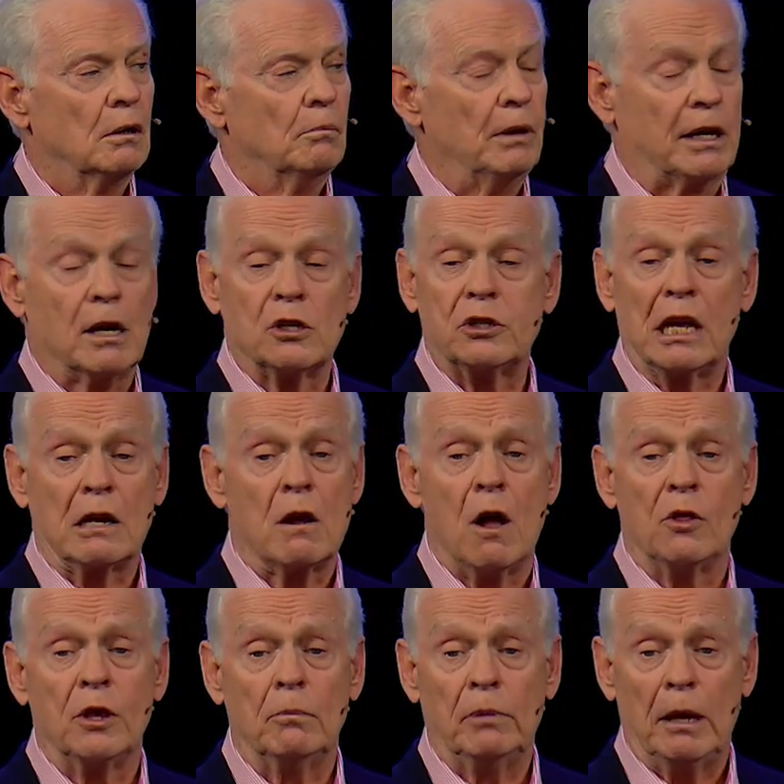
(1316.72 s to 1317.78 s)
because they
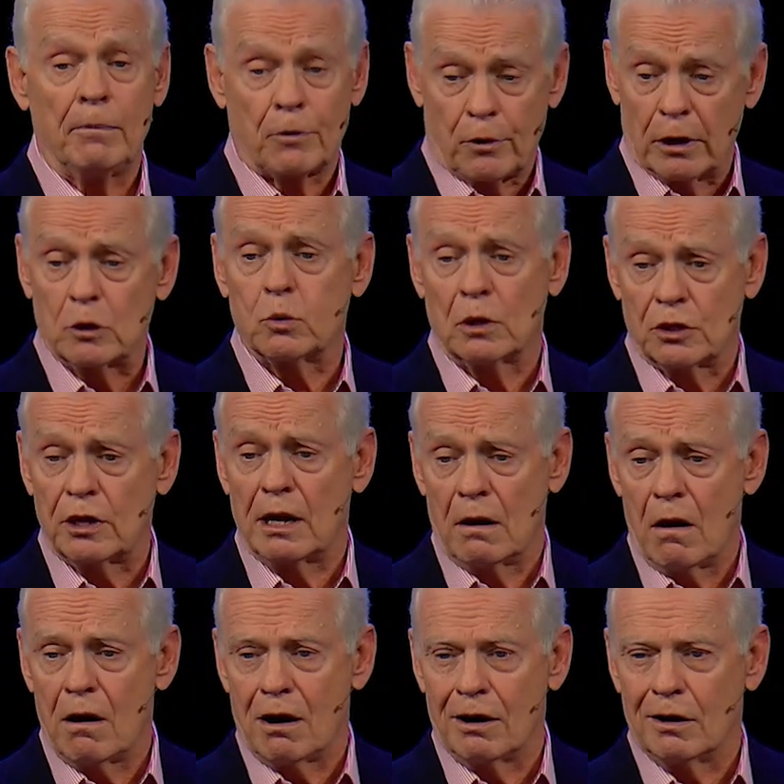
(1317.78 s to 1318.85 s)
called them hypocrites, which they
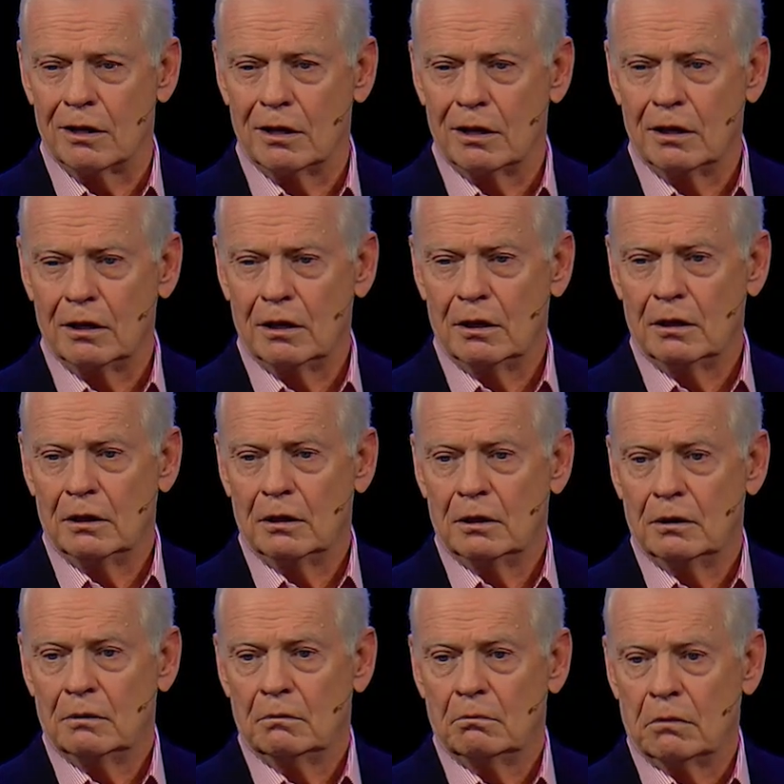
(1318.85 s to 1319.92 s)
are.
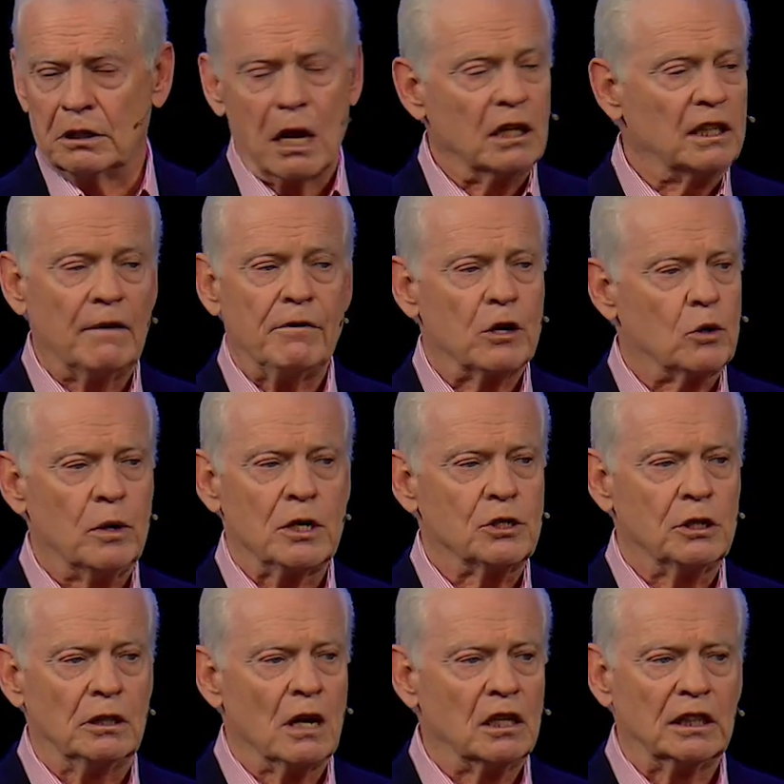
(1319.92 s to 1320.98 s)
But not every
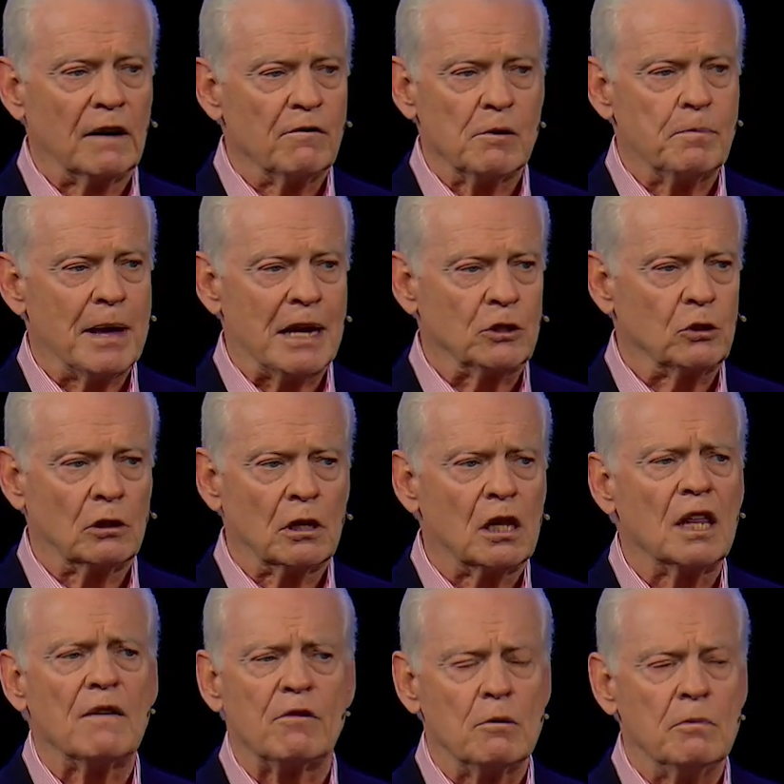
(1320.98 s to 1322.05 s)
Christian, not every pastor, not
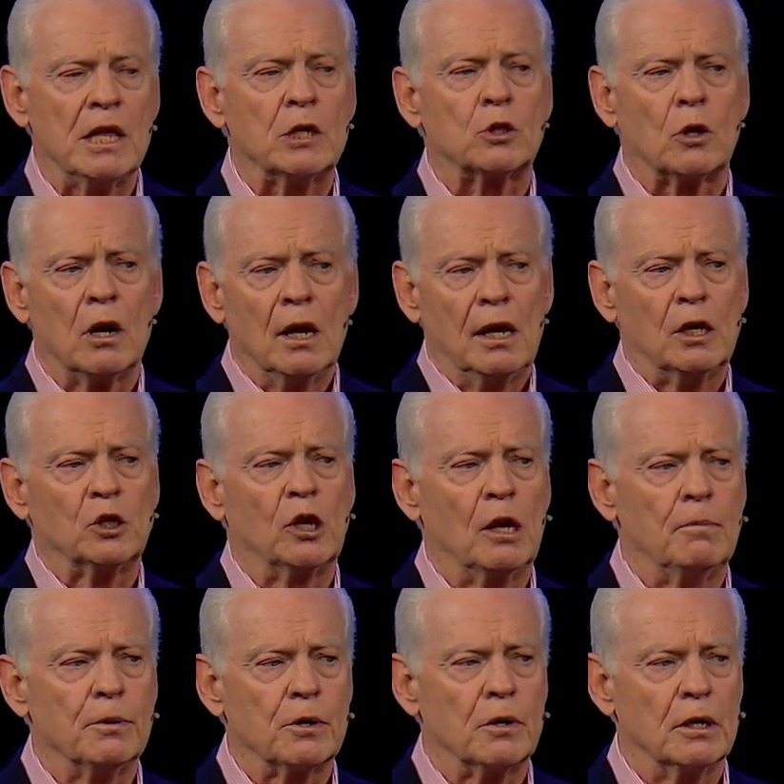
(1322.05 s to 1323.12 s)
every minister is a
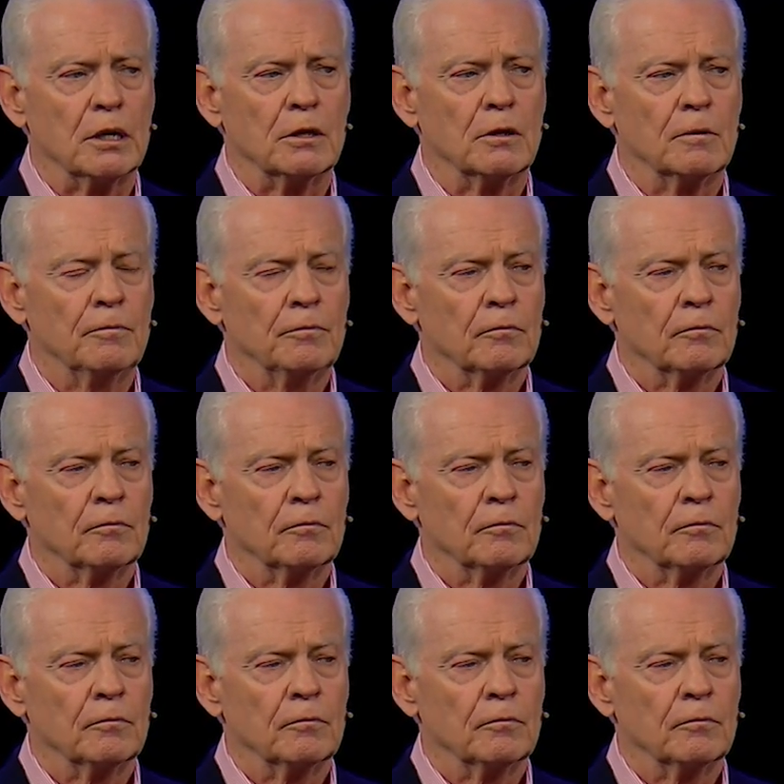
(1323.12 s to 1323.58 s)
hypocrite.